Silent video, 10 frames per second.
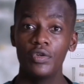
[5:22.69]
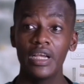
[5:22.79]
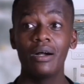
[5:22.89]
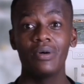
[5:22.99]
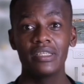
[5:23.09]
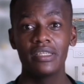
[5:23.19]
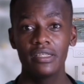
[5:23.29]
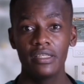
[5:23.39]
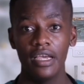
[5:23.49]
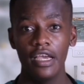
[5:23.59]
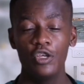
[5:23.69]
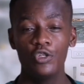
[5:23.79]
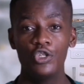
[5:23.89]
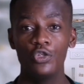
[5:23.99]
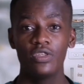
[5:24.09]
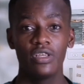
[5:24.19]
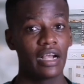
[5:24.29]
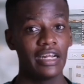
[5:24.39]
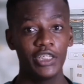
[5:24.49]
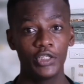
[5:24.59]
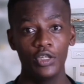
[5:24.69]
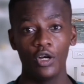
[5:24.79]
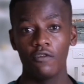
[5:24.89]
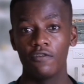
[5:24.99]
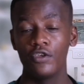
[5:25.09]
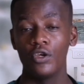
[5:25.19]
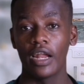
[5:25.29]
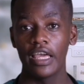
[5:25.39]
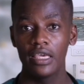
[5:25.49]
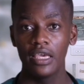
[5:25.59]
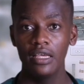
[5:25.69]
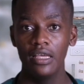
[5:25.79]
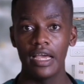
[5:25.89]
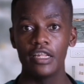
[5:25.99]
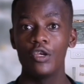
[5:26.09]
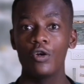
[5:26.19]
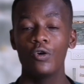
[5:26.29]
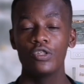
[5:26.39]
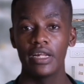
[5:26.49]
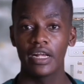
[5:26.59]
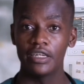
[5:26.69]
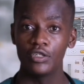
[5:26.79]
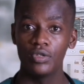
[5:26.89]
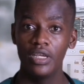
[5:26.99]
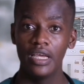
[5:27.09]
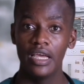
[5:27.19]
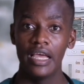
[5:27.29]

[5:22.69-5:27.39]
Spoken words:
During our 6th year, you choose a country of your liking and you go to that country,